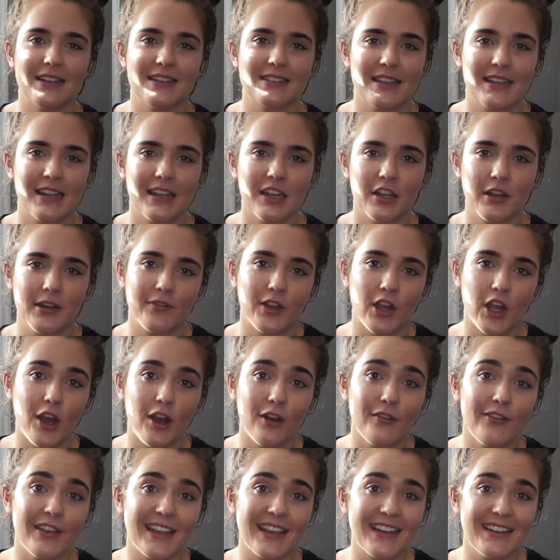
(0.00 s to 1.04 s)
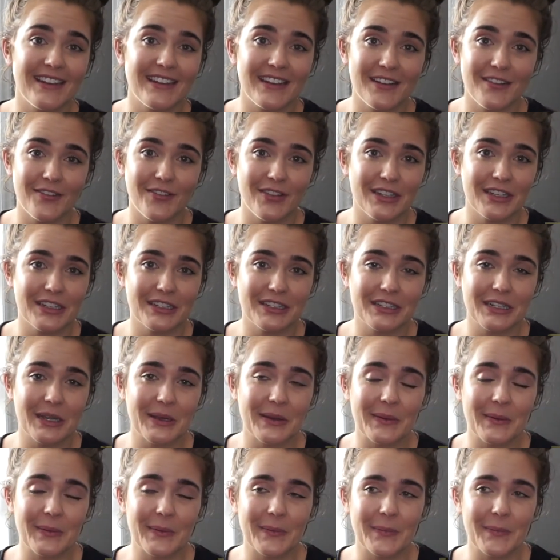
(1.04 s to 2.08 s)
is the year of COVID, if you didn't
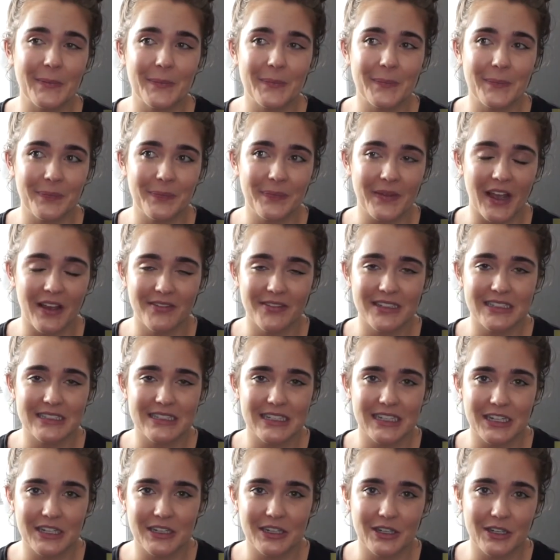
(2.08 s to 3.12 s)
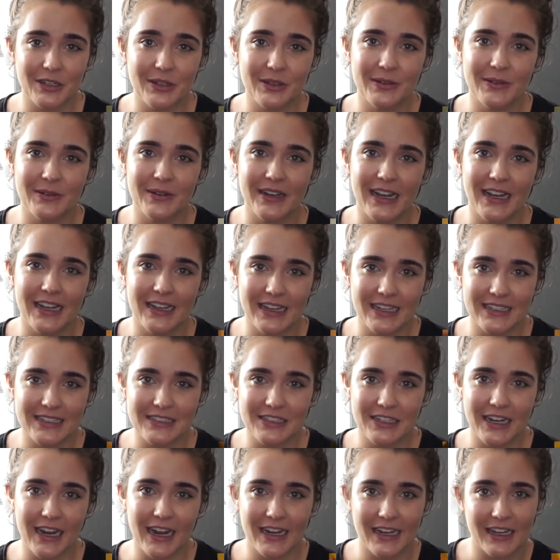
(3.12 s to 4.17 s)
know. Obviously you knew, unless
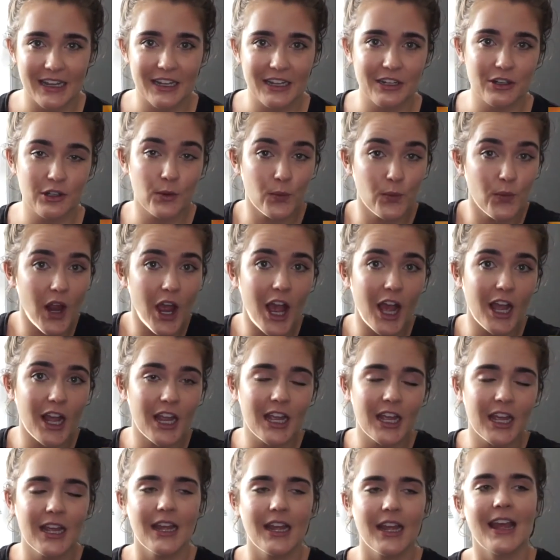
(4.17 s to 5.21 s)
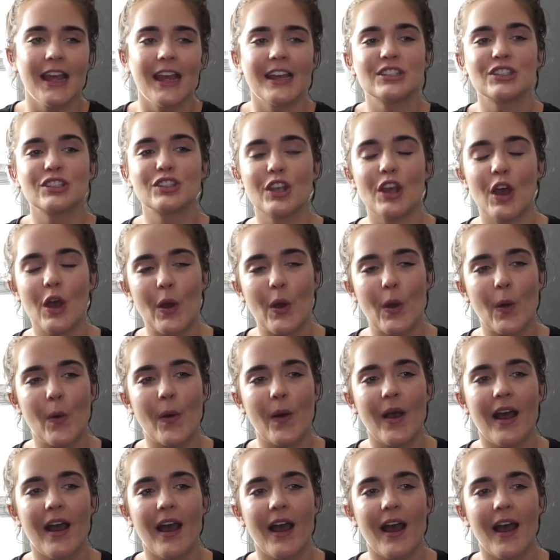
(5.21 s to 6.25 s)
you're hiding under a rock.
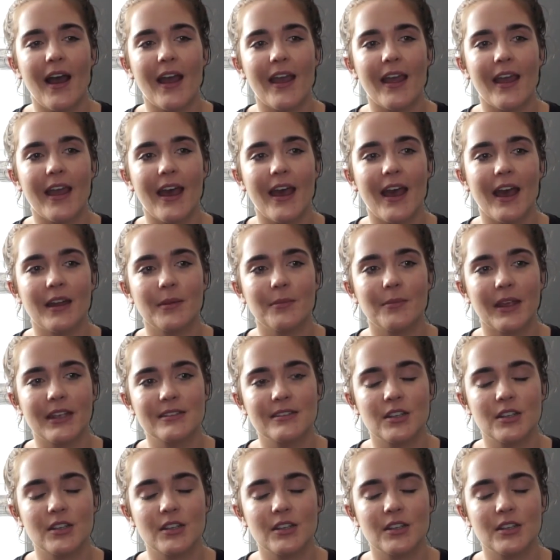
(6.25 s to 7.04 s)
So I had my